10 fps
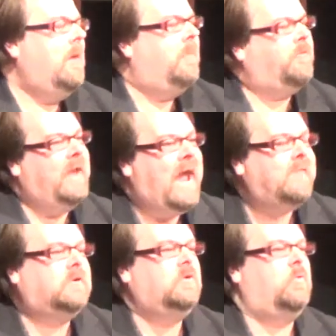but if we
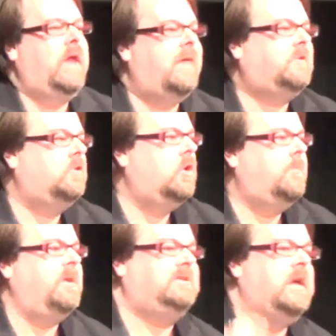have to do it, we have to do
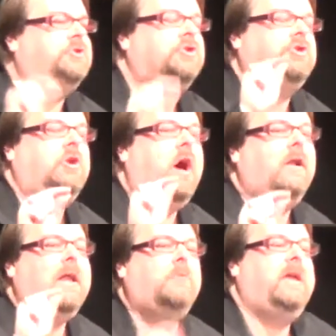it. But teachers, you're not
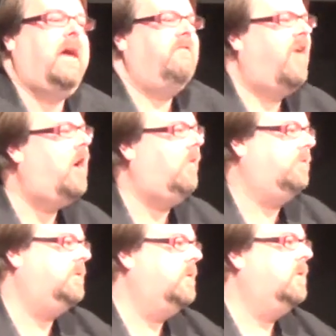allowed to get
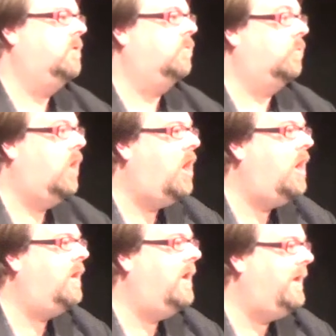involved.
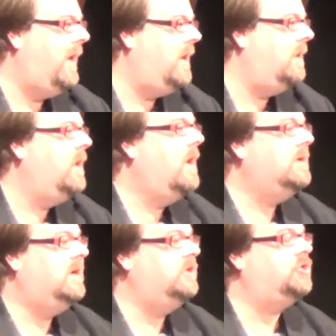Wrong again.
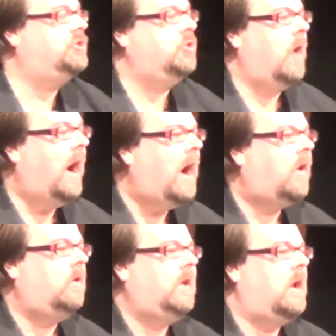Teachers, you
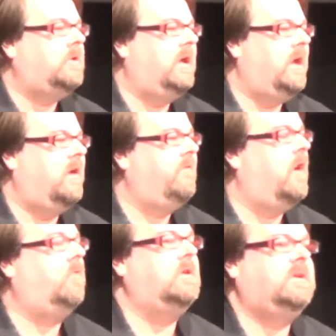are allowed to get
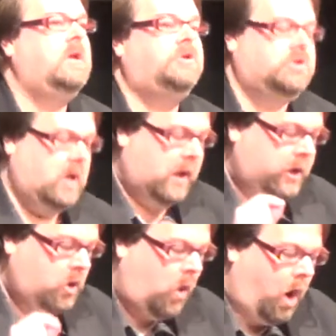involved, and teachers,
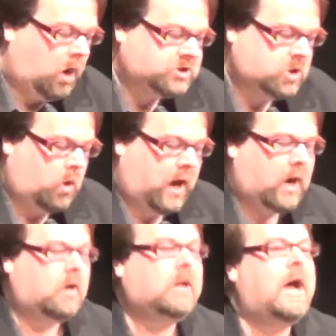you also
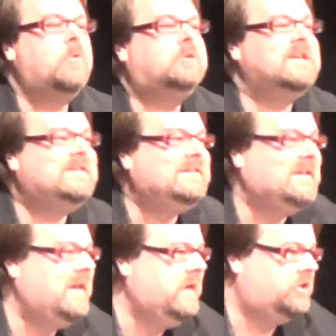are allowed to
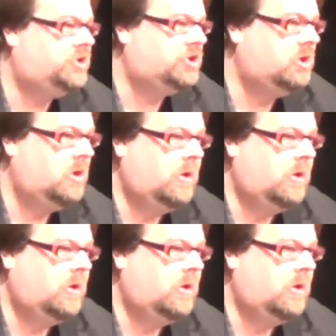teach